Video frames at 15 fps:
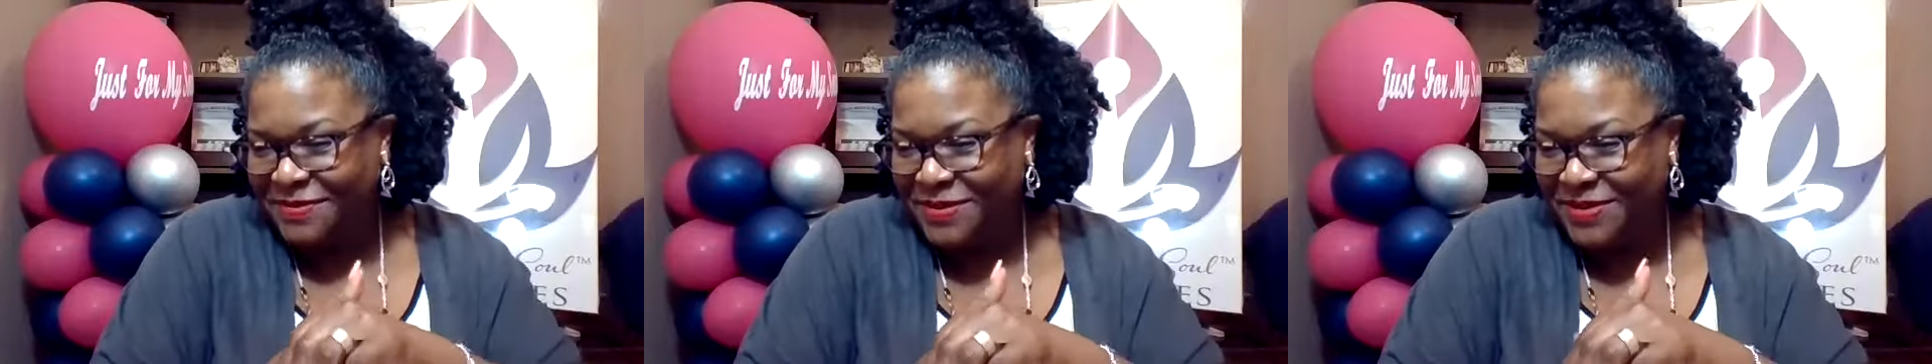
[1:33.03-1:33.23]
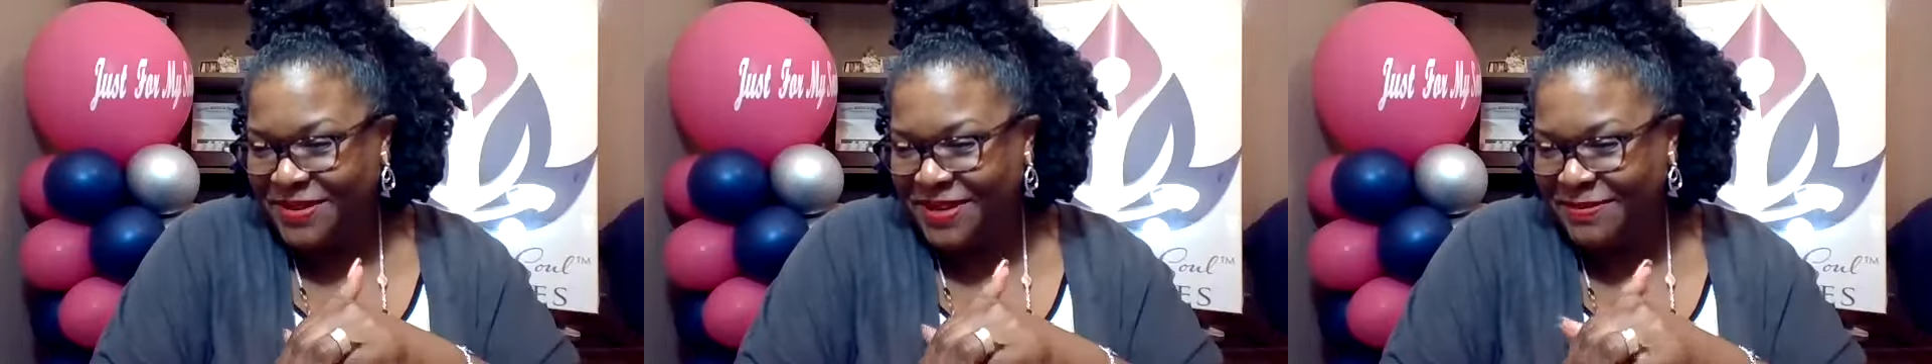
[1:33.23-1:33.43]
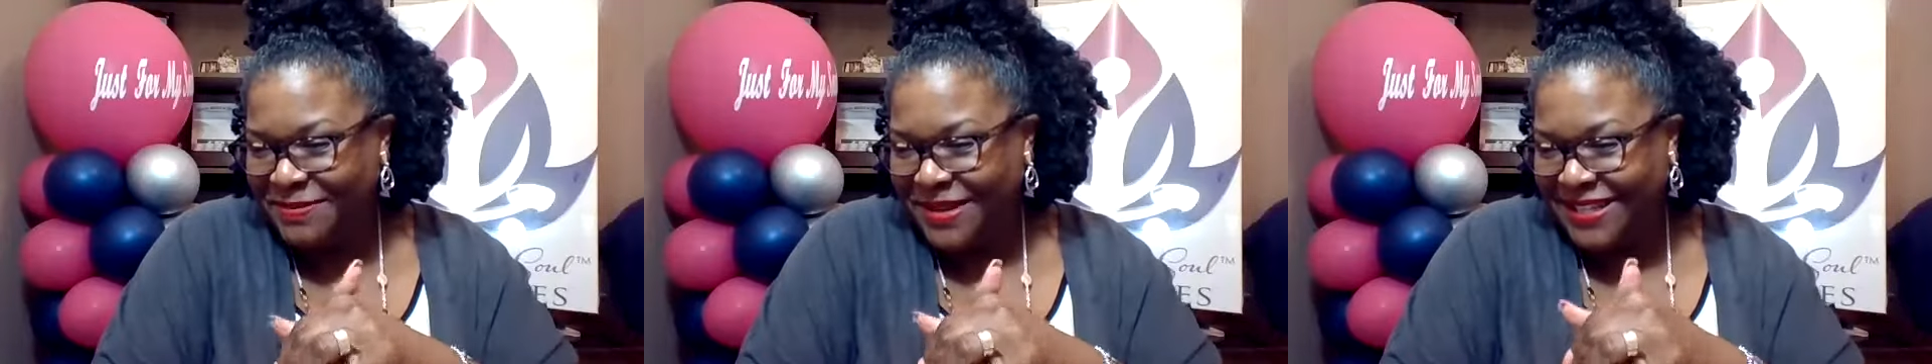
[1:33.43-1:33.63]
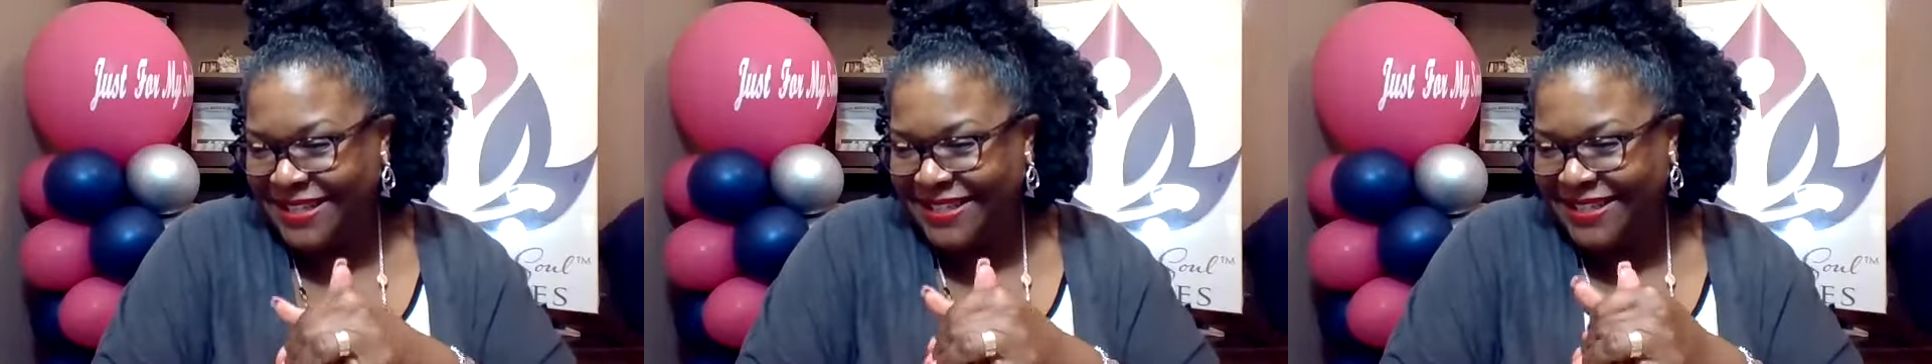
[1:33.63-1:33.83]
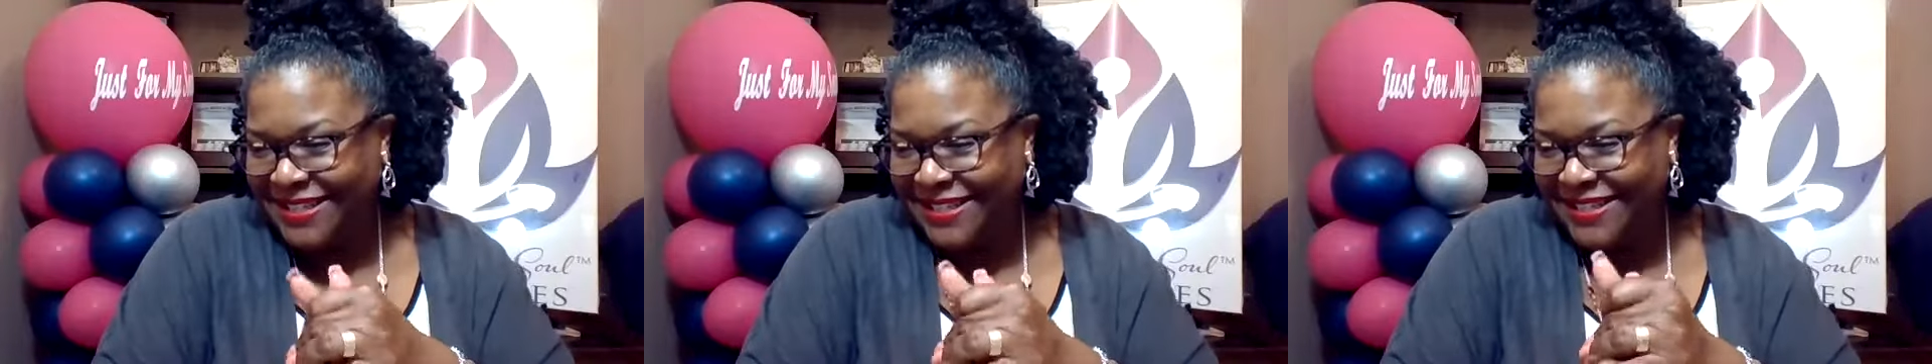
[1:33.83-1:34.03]
morning, my
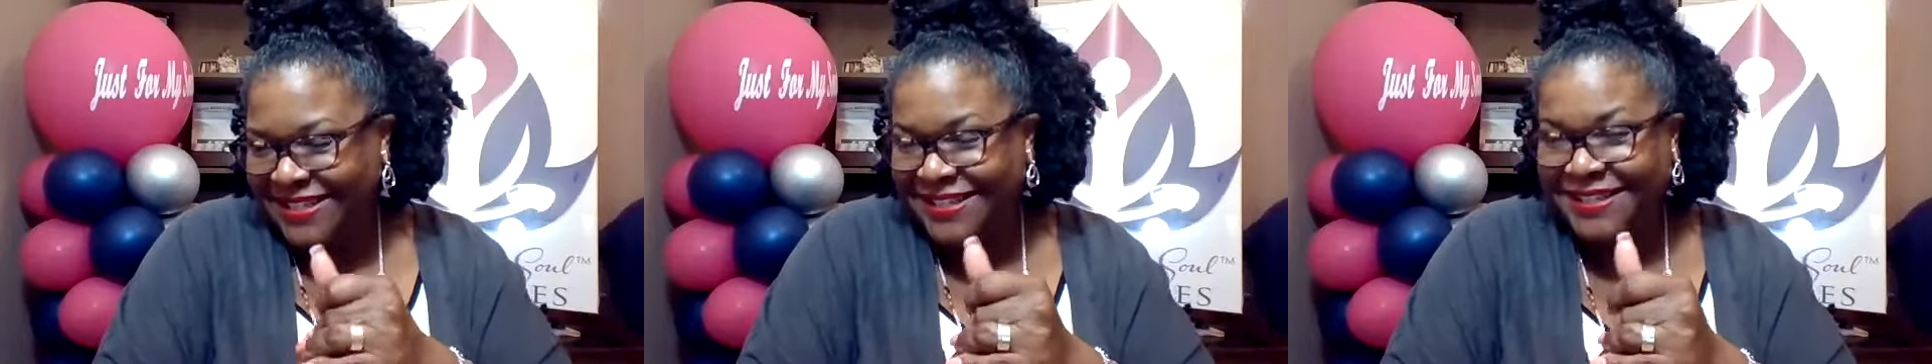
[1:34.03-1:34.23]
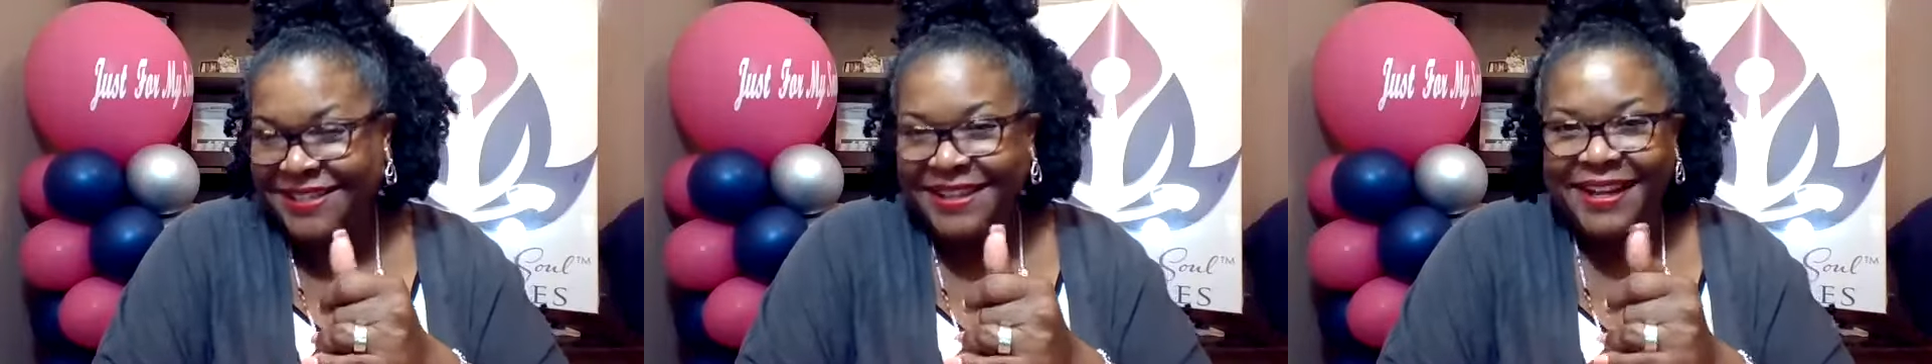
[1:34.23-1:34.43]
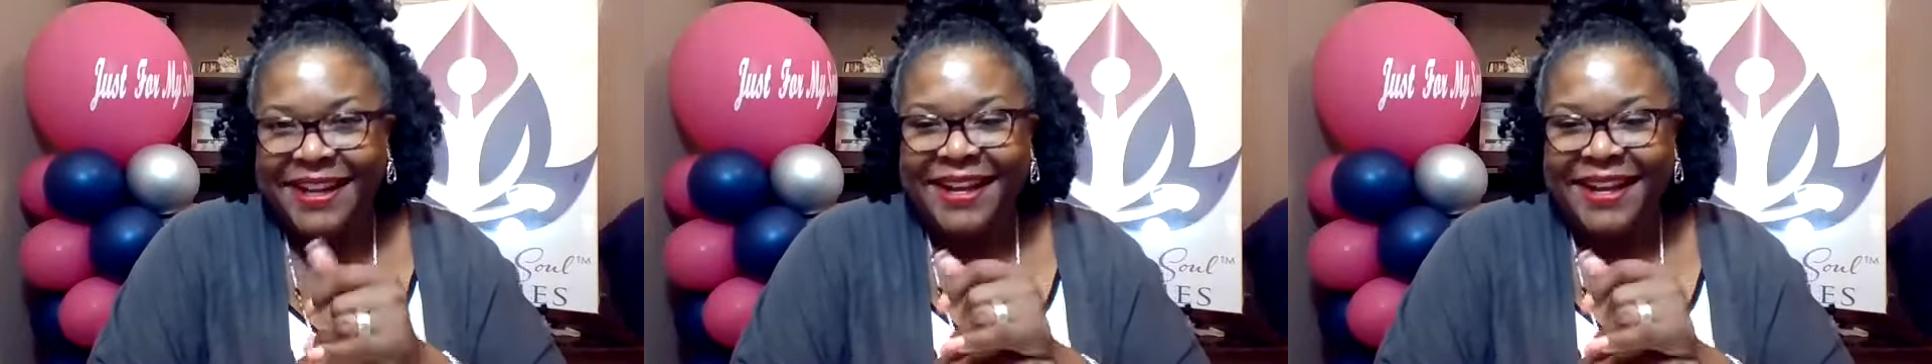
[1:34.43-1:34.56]
sister.